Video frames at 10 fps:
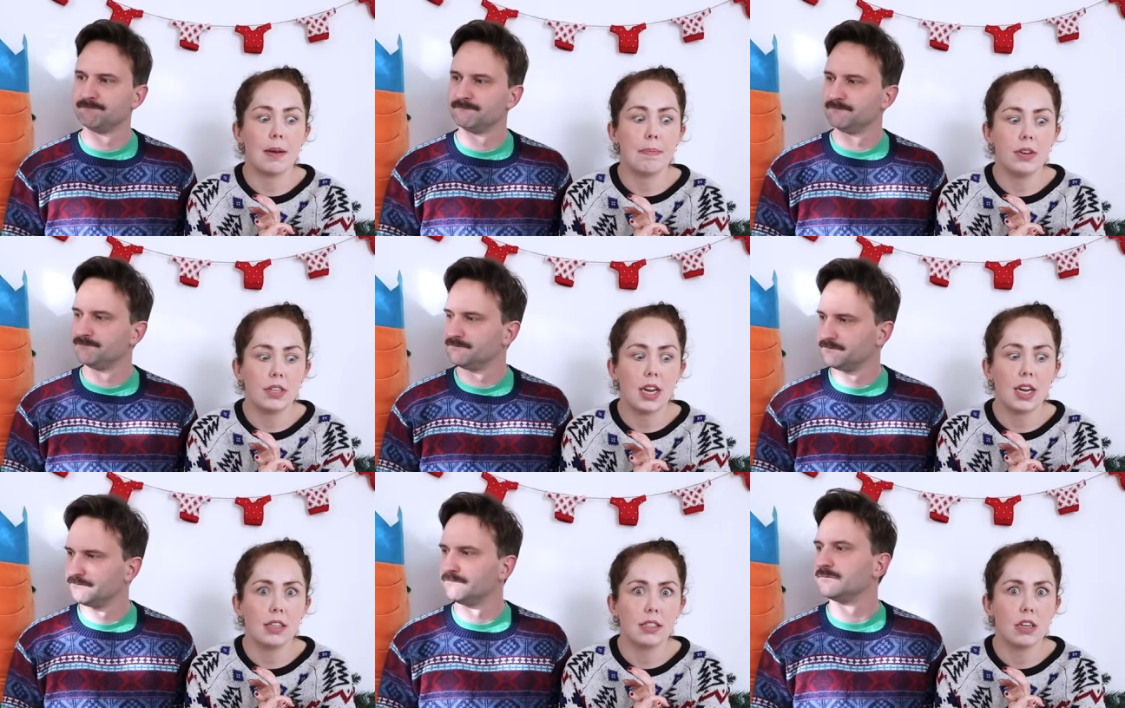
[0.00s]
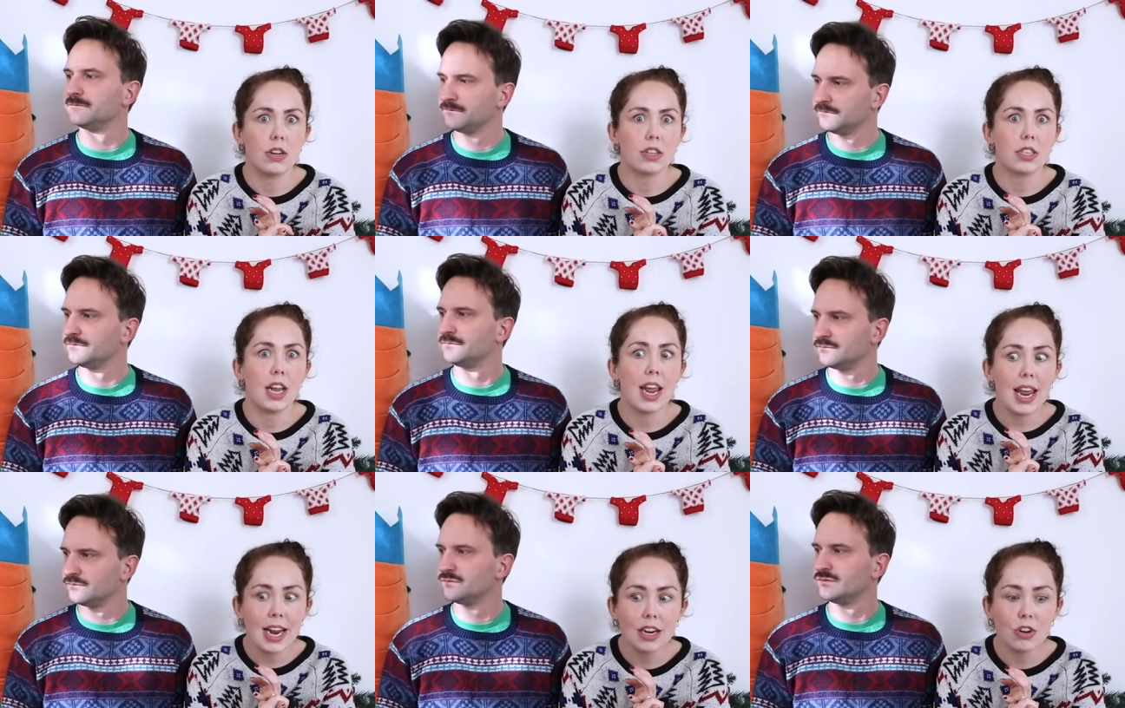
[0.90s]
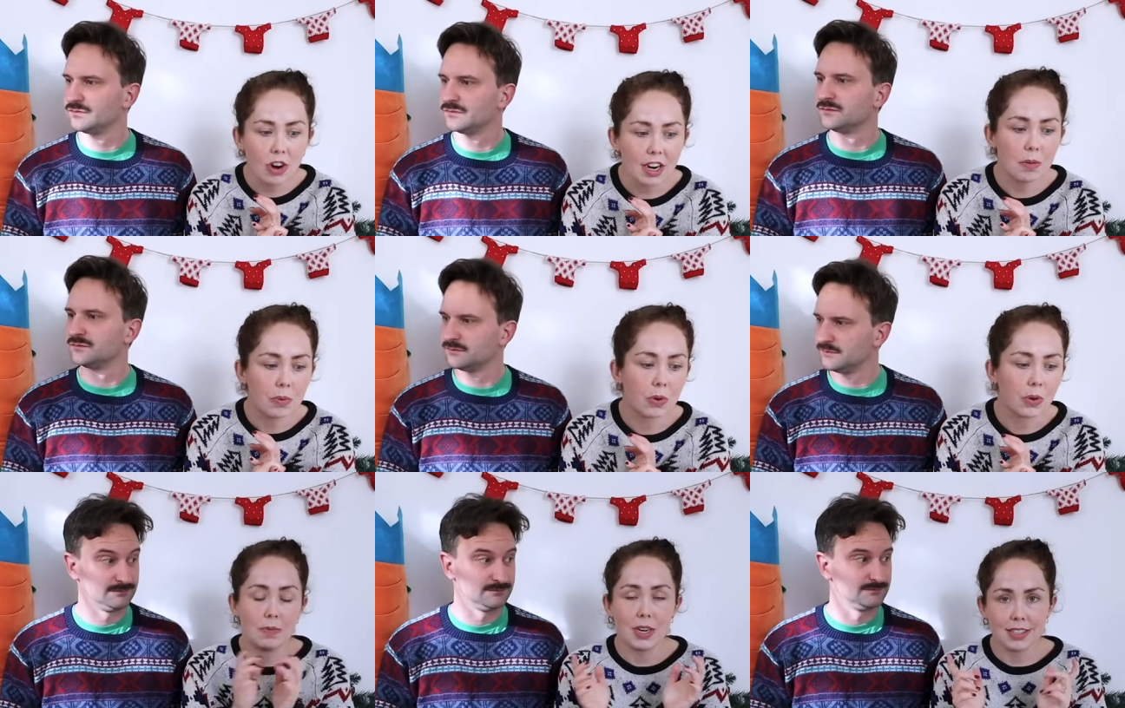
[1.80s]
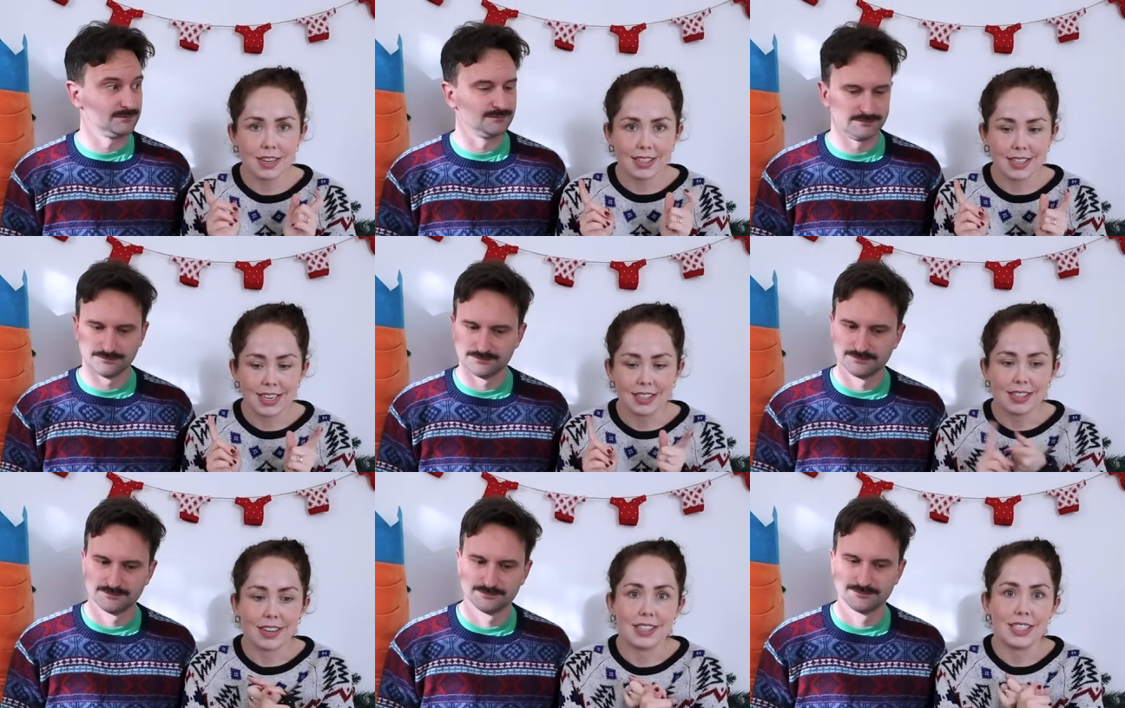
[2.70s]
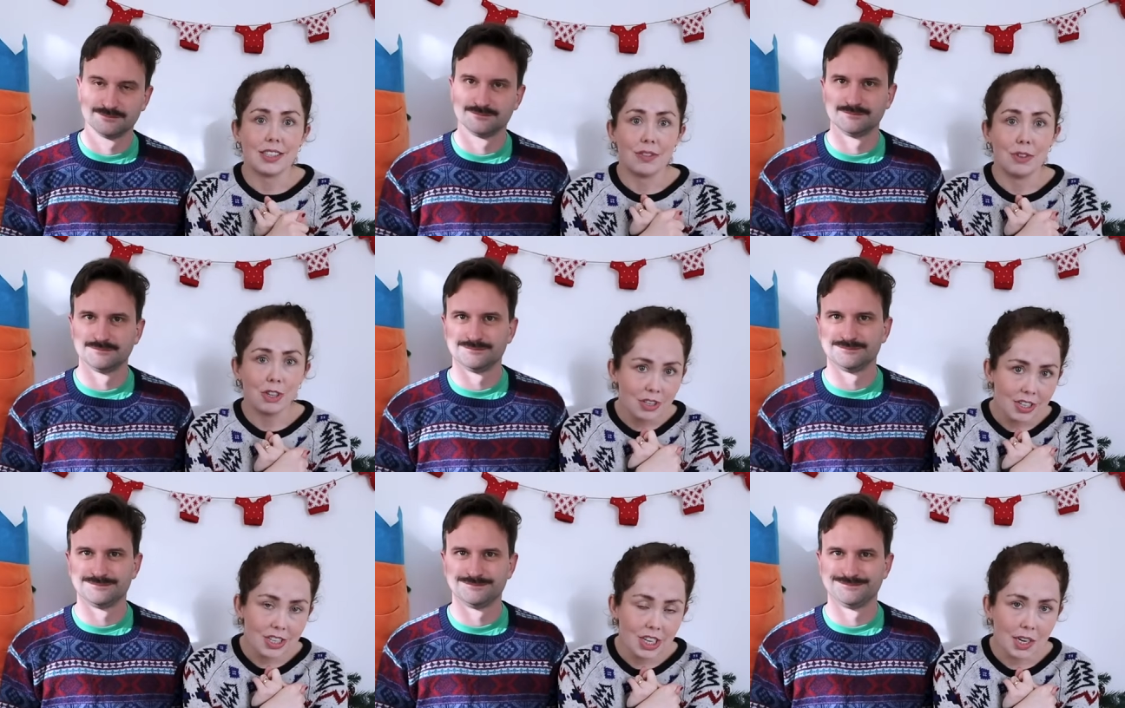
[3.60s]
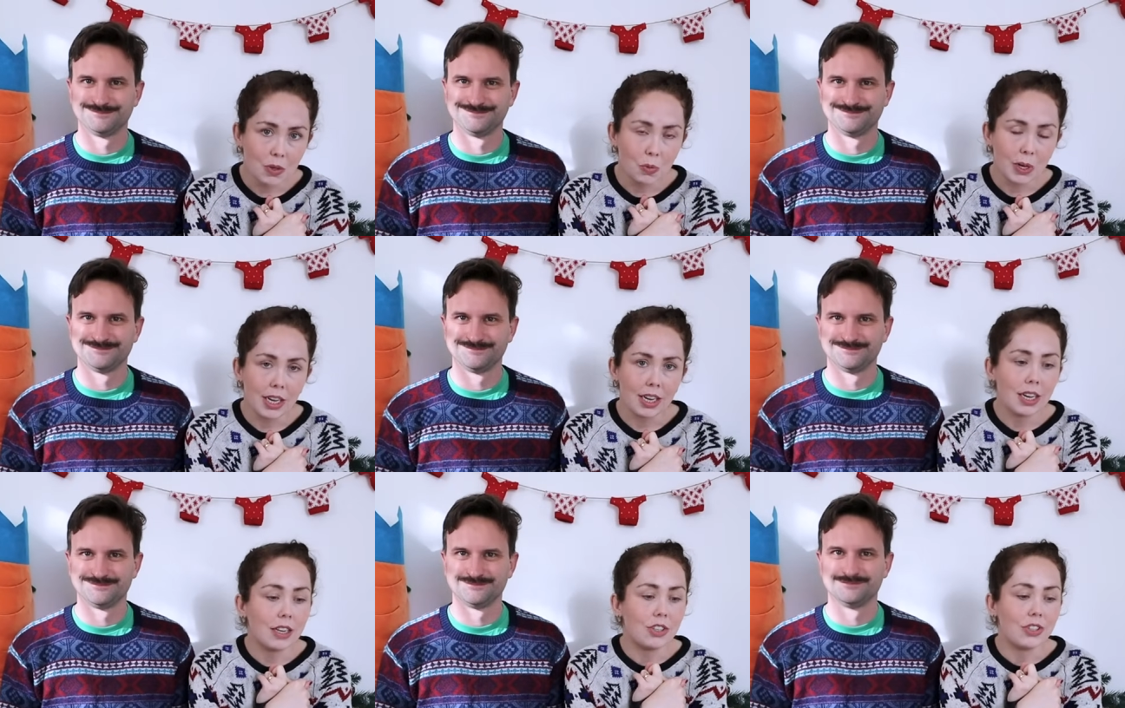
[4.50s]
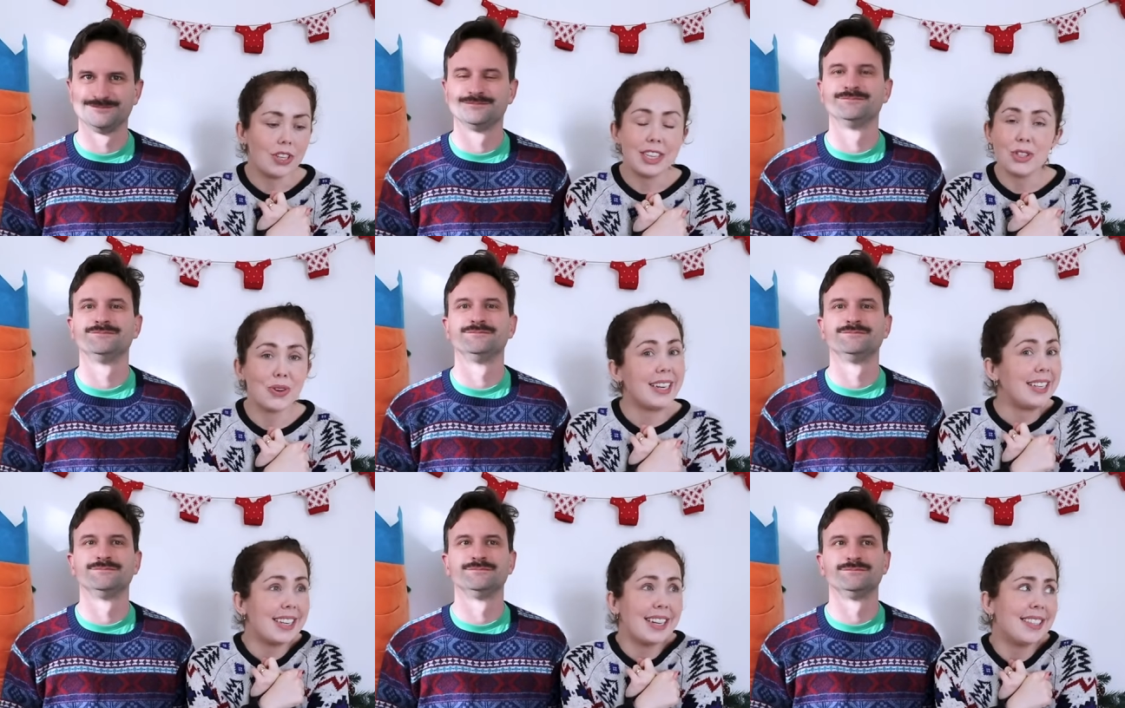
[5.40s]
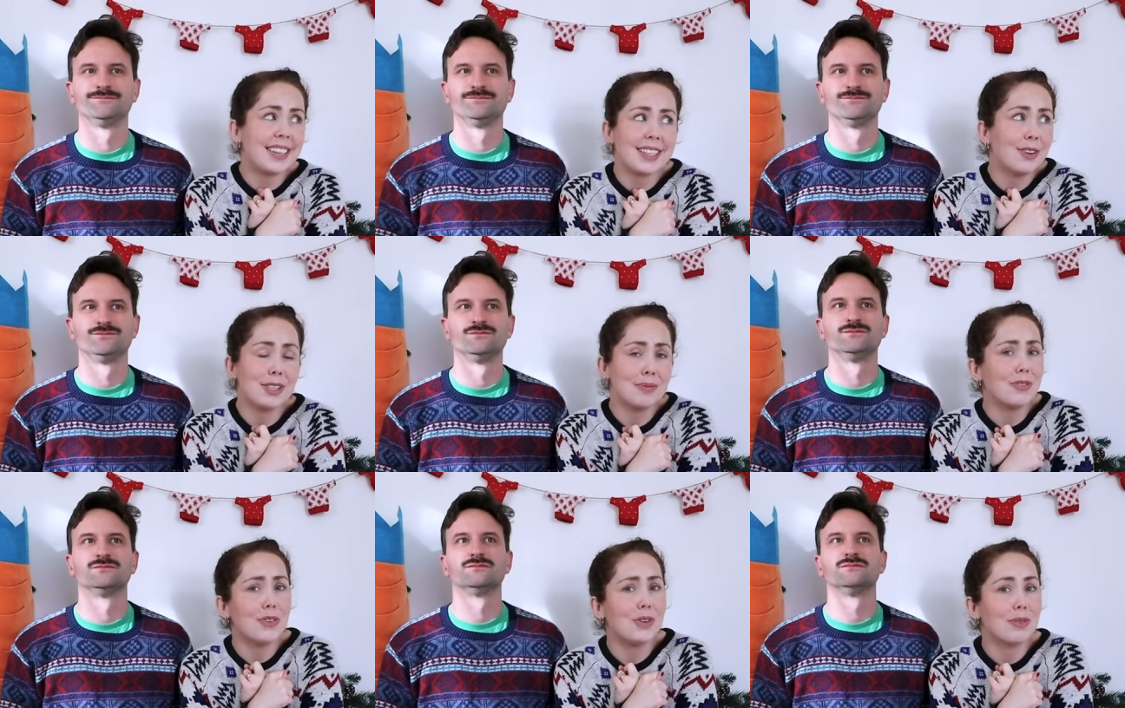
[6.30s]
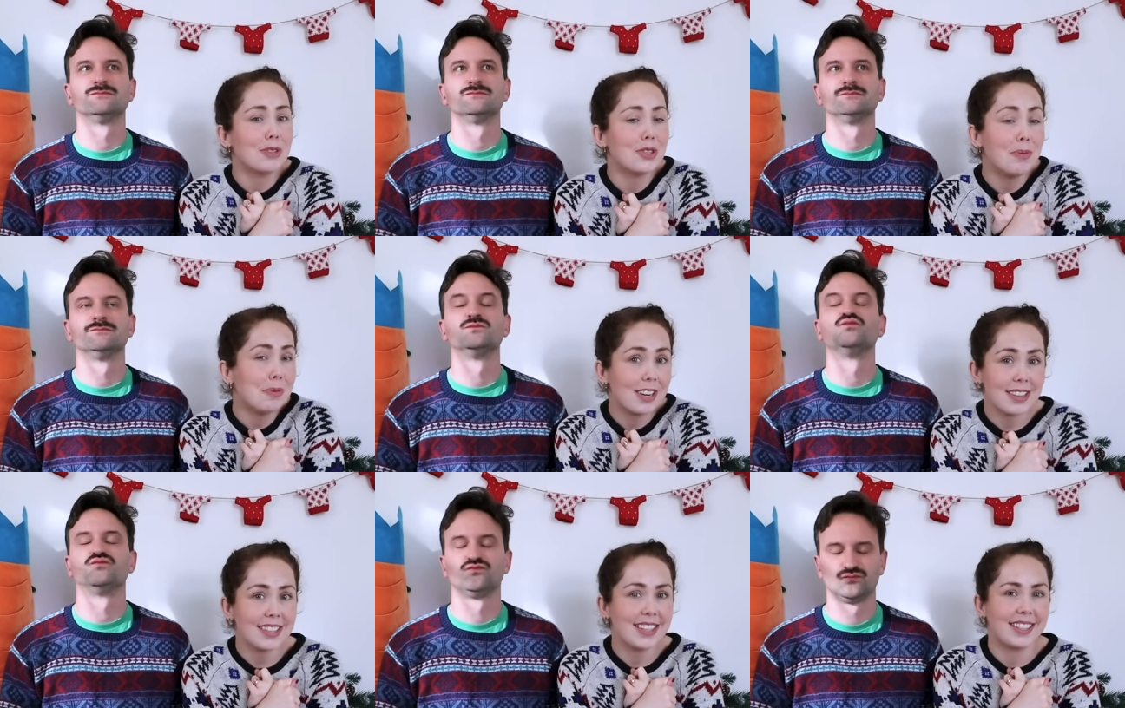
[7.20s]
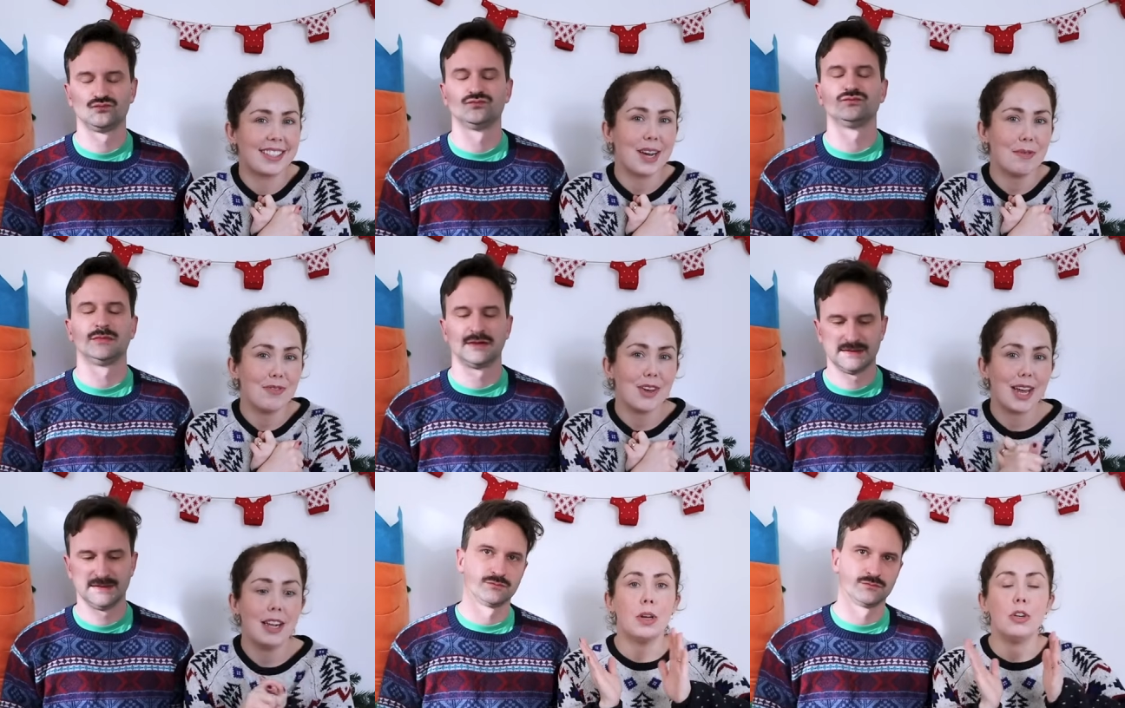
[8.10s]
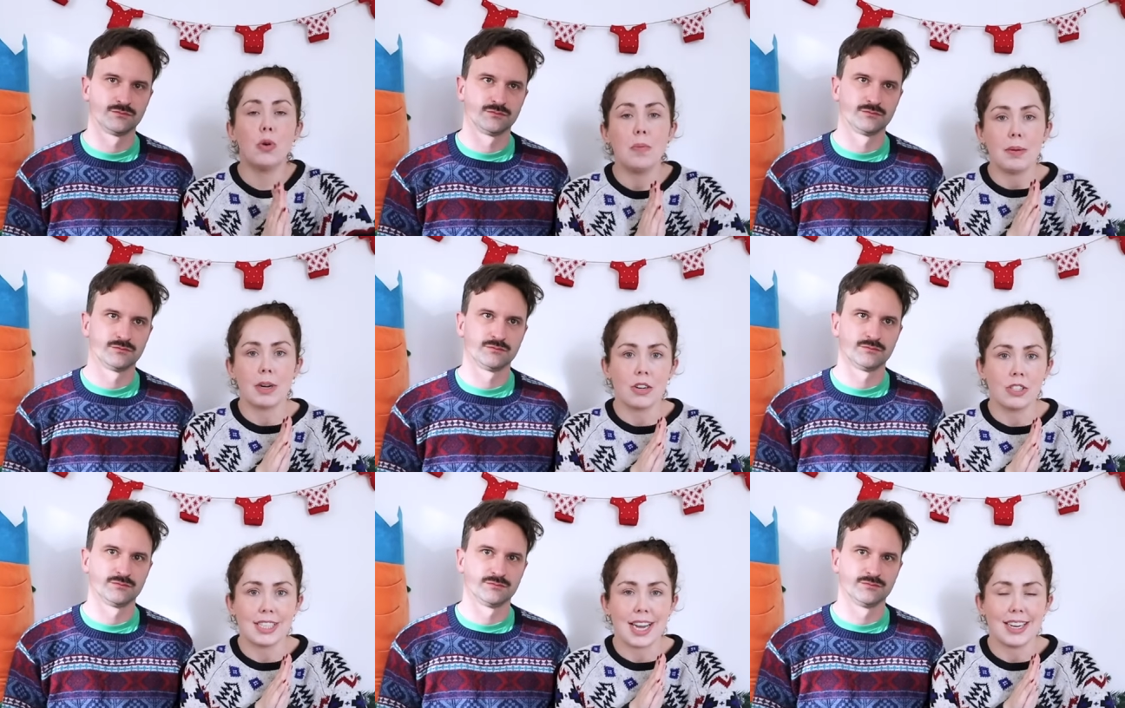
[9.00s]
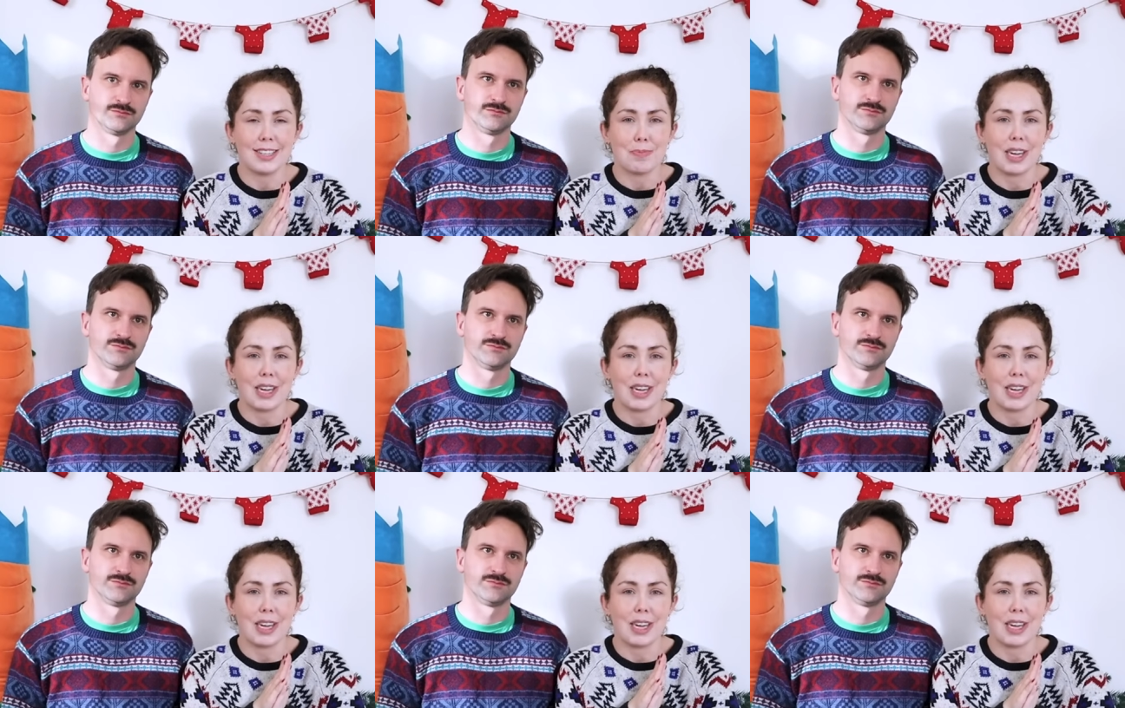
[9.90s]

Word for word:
Speaker 1: and puddings looked incredible. So I'm really excited to get started. If you're new to the channel, we enjoy taste testing Christmas food from the supermarkets at this time of year, but normally my content is